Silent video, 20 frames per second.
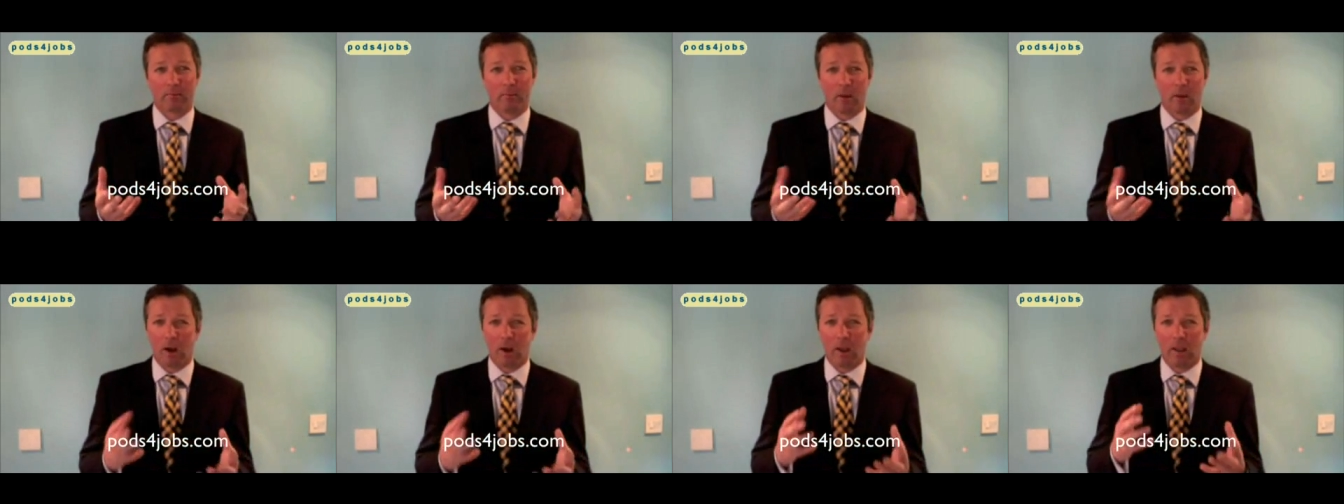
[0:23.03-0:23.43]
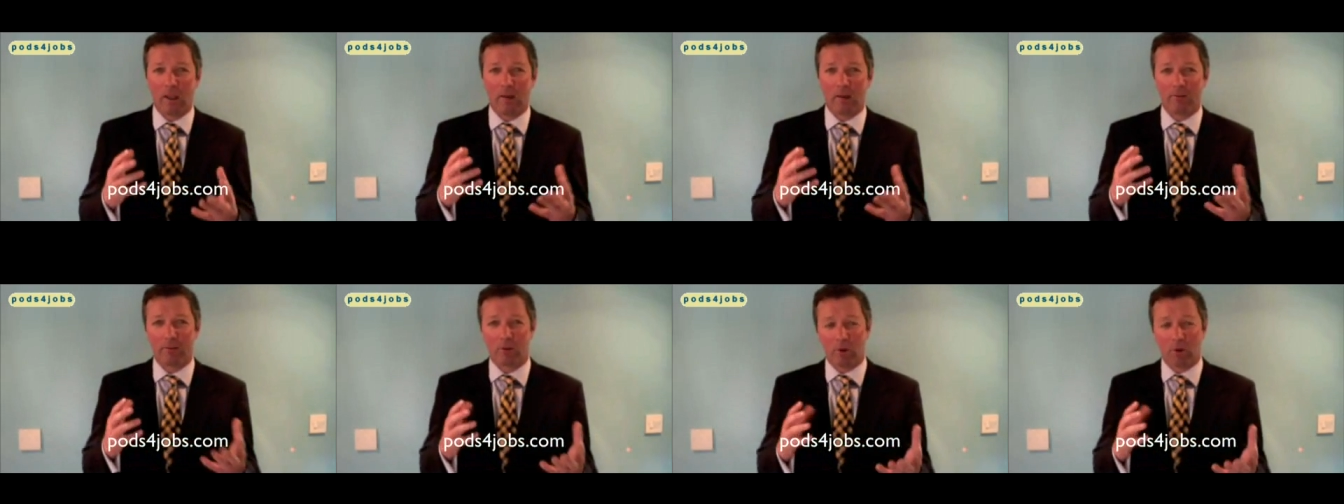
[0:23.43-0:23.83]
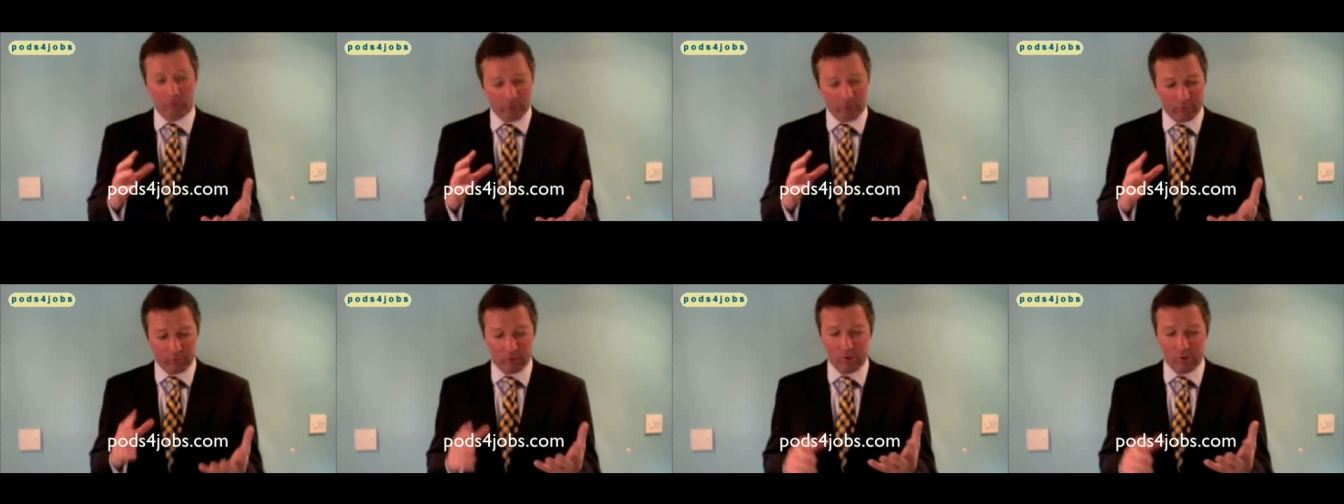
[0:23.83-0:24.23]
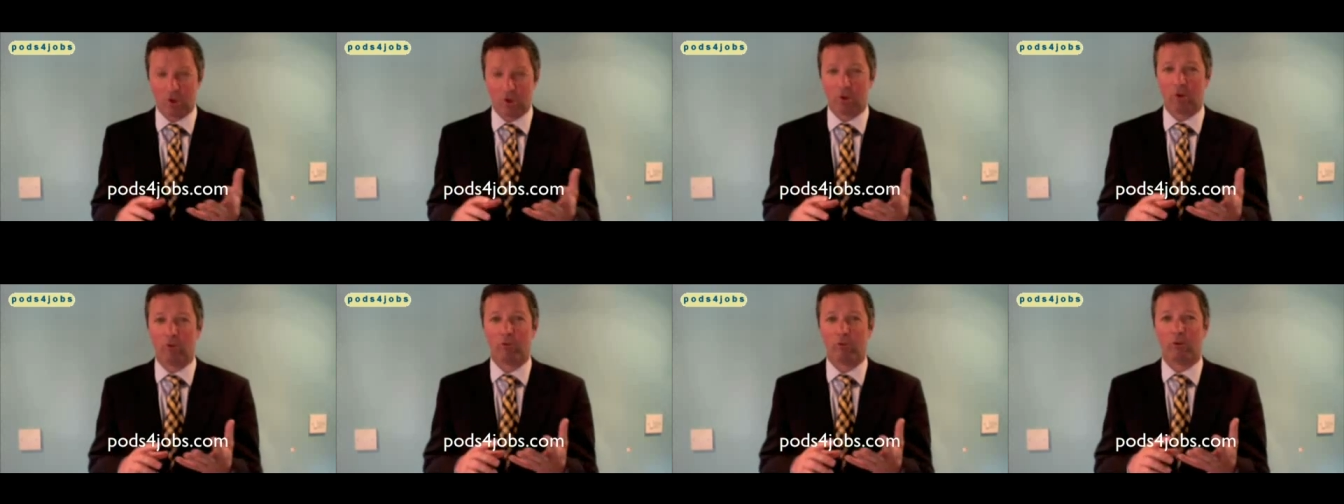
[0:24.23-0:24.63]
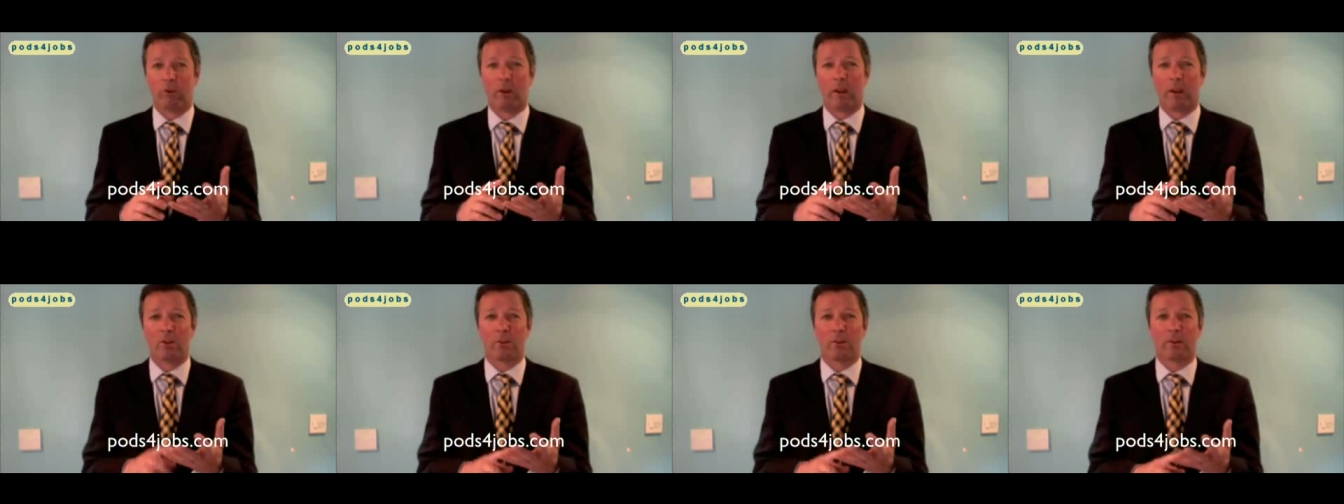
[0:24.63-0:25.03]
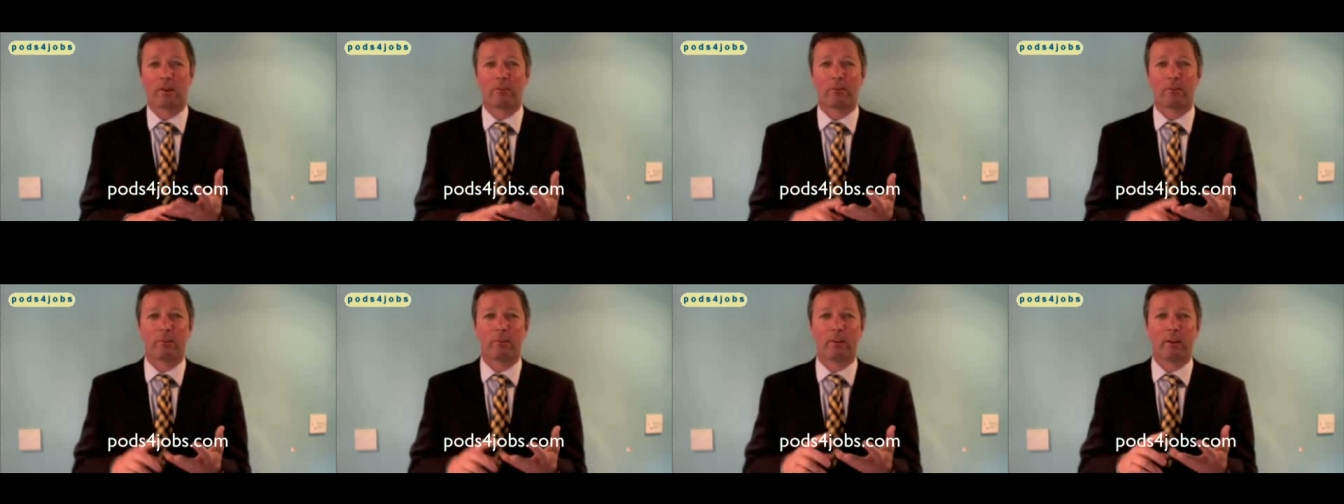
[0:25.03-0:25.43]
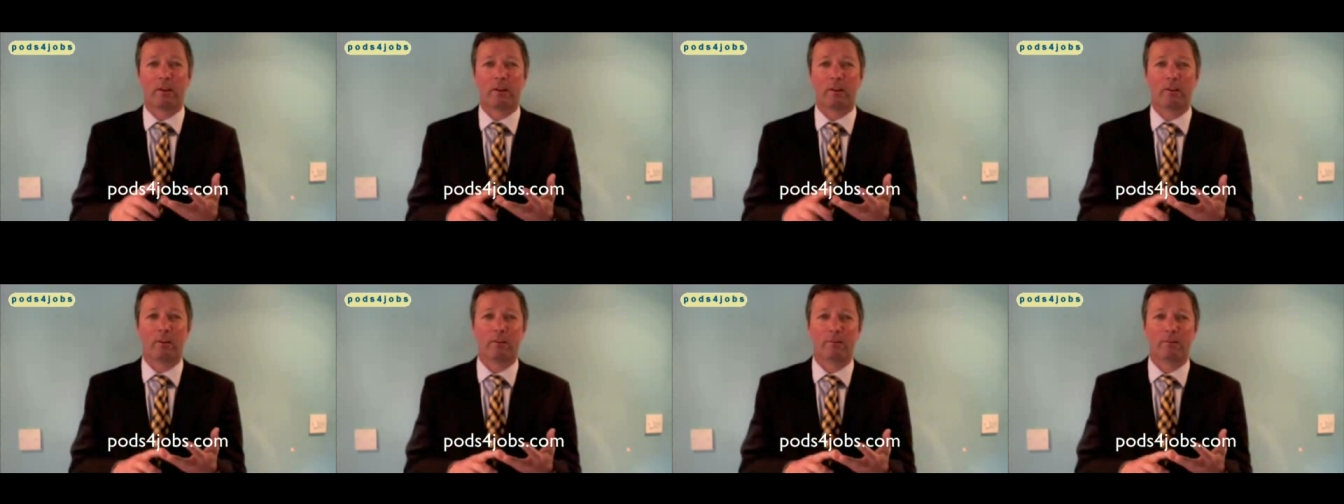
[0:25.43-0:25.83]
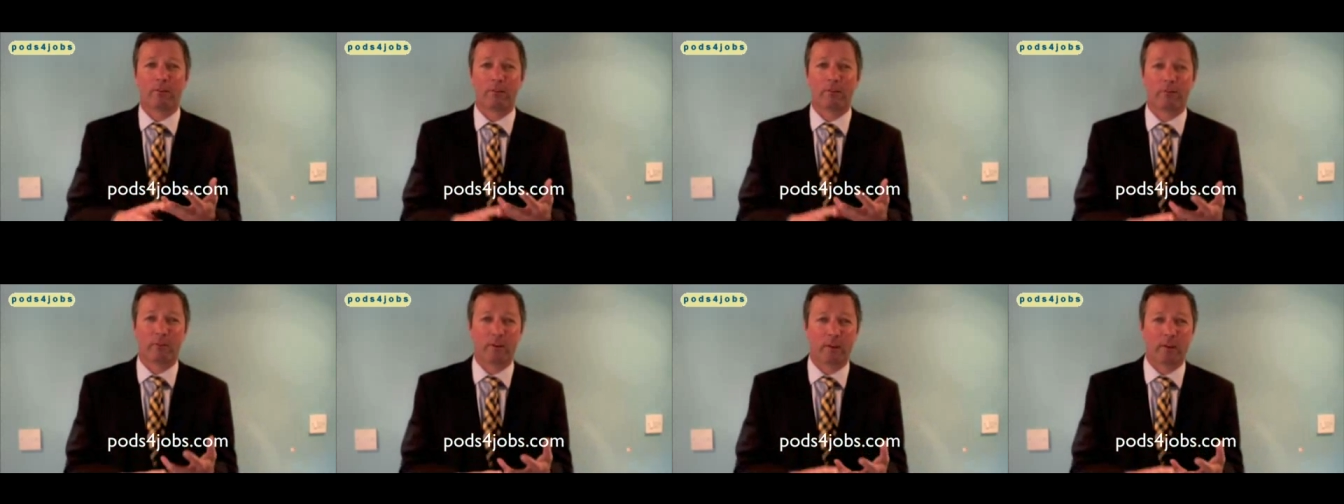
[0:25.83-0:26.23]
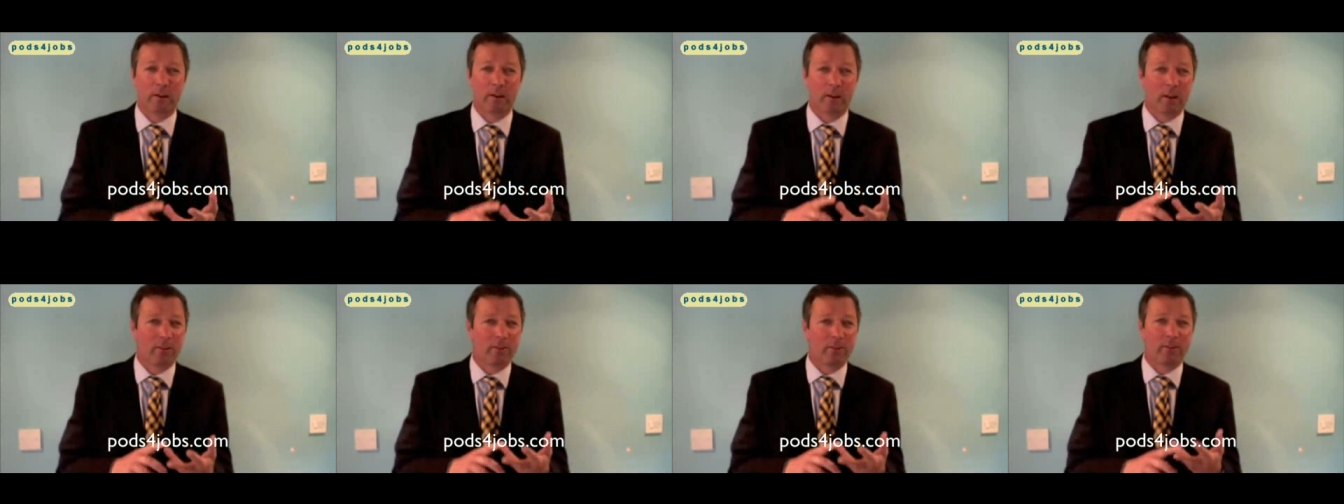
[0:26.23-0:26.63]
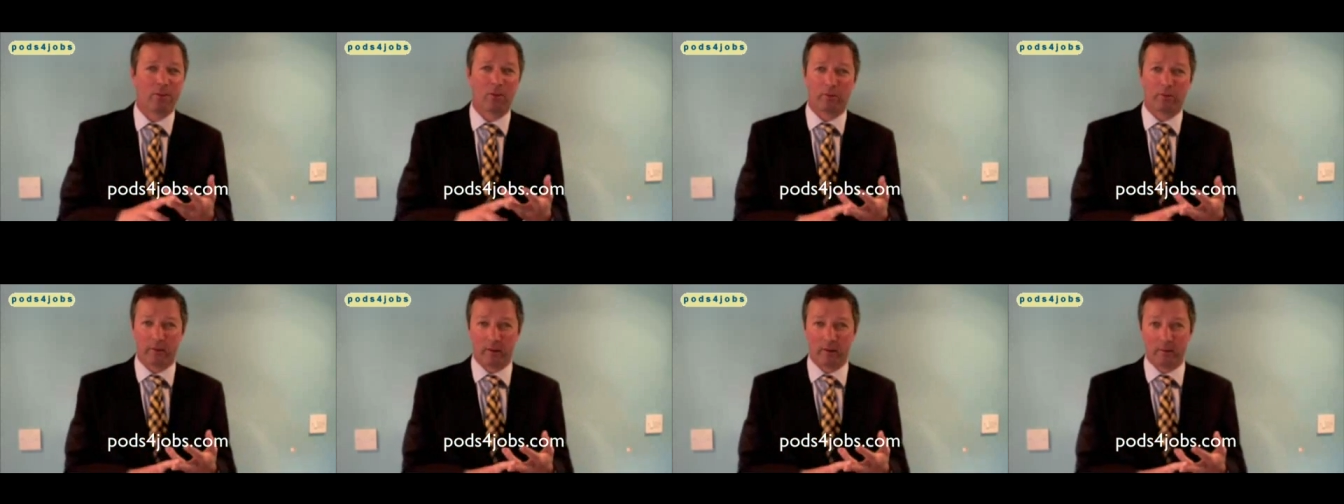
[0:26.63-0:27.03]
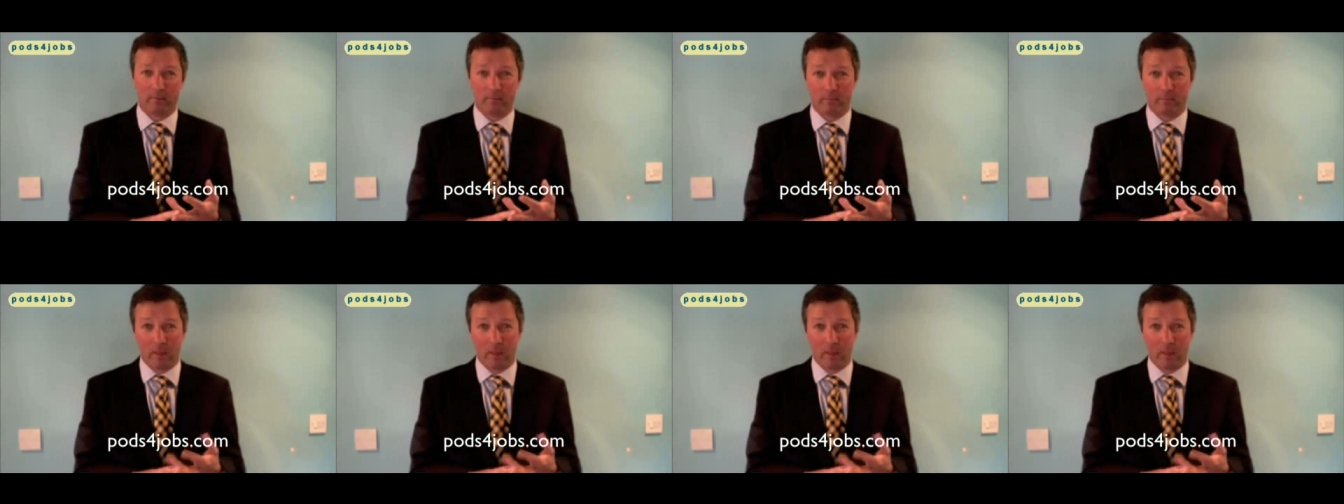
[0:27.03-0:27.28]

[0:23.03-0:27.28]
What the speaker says: I have got 3 children aged 17, 15 and 13,